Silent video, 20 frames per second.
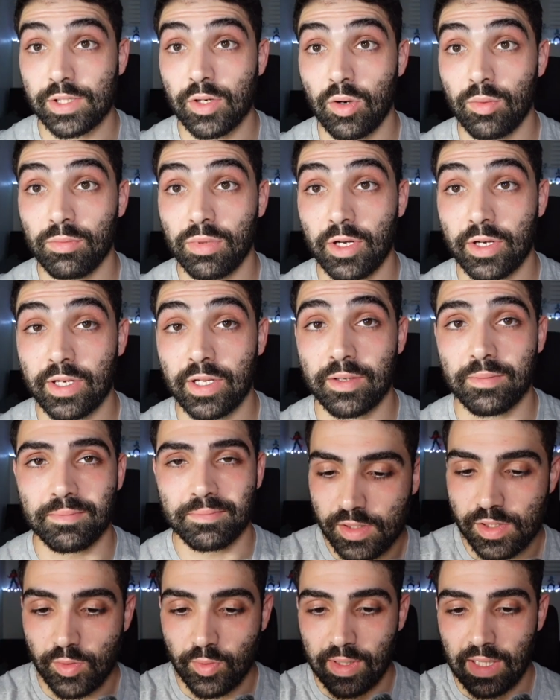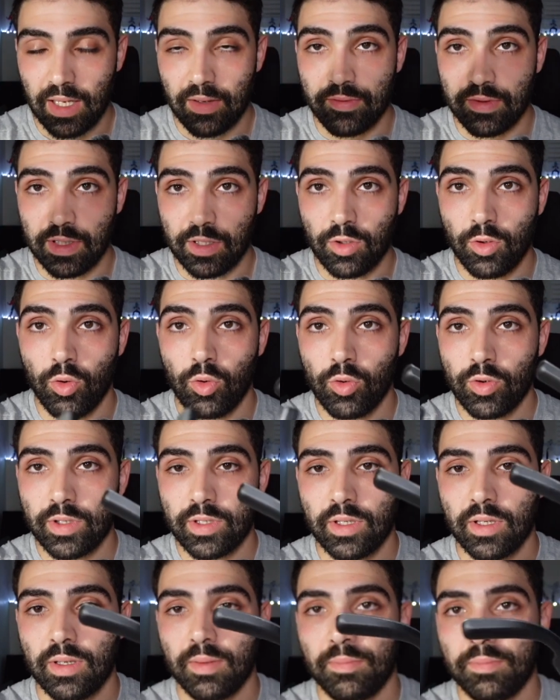go ahead and plug it in. So we have the cord
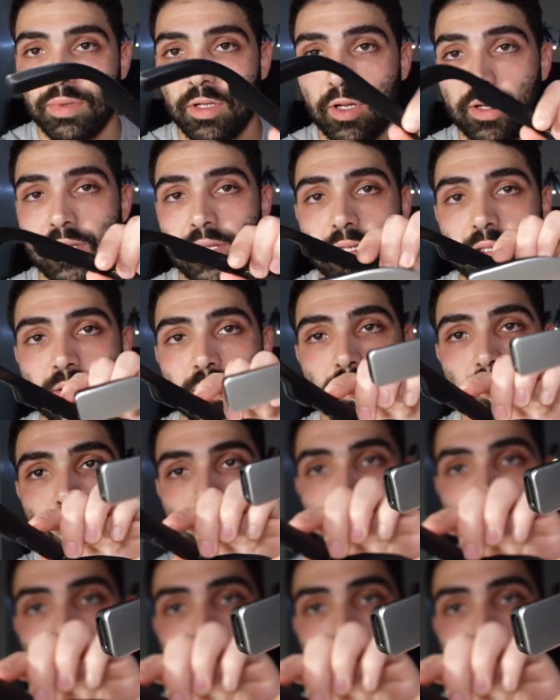plug into the